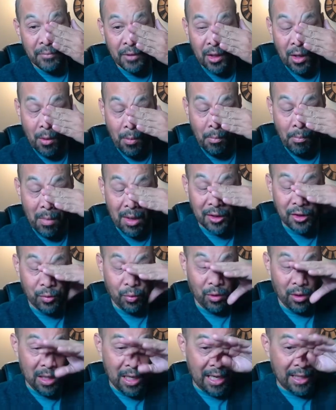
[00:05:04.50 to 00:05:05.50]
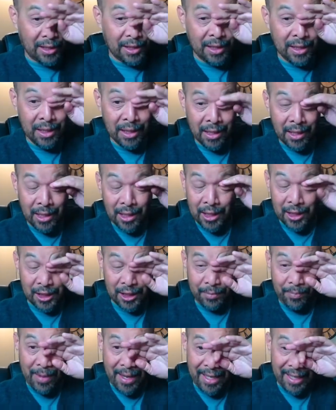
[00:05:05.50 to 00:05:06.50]
much less
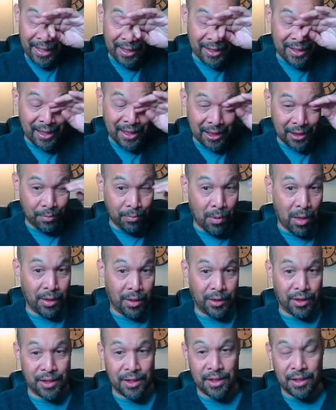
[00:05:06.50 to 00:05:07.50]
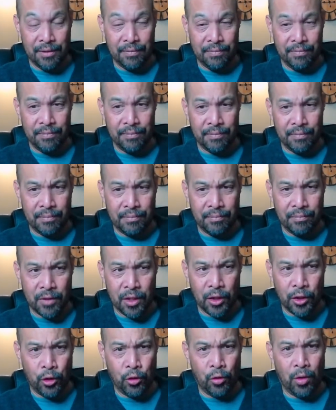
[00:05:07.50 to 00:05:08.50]
spending 6 months
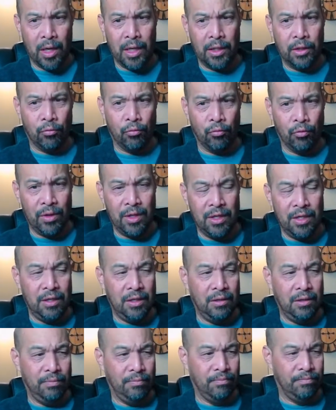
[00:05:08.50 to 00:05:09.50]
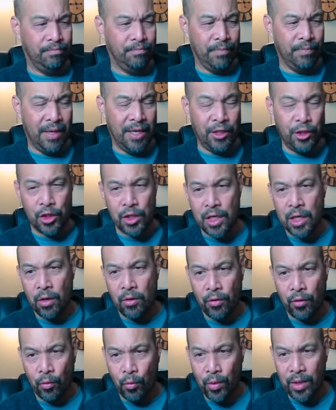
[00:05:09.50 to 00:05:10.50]
trying to re-engineer
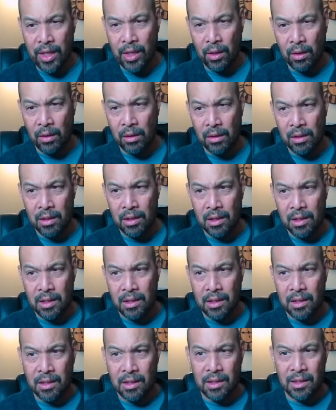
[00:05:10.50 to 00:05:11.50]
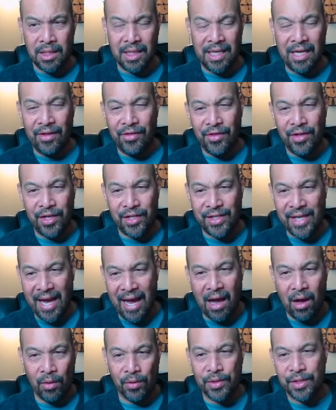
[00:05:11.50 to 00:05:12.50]
the wheel to get this
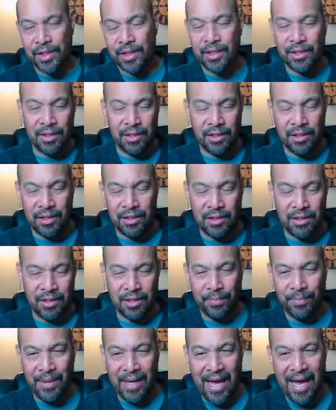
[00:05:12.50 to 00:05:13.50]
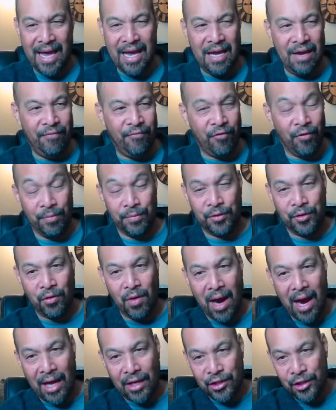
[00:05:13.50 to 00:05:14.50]
house to behave from
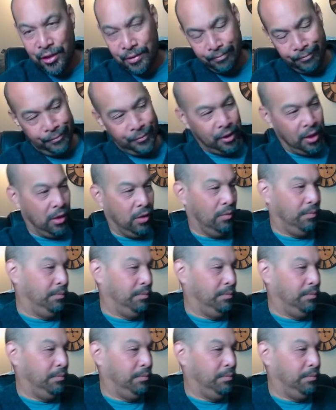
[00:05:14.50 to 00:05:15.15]
scratch. So,